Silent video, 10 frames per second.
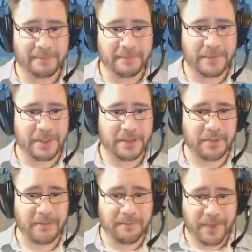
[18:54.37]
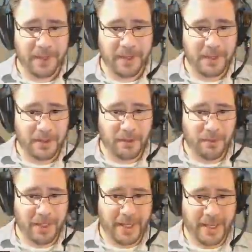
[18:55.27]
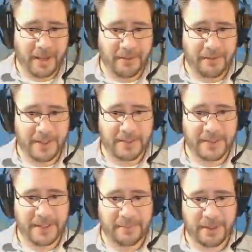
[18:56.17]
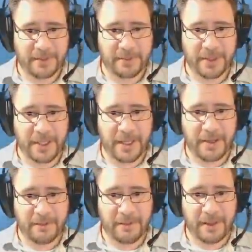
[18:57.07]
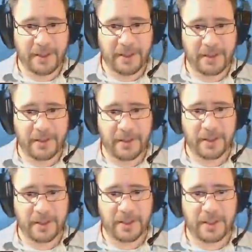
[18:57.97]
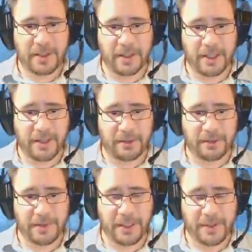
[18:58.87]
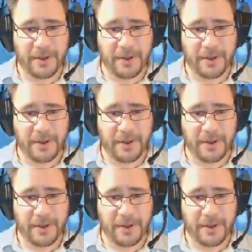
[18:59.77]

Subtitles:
Excuse me. We have, that's that bit. We have the kiln over here, the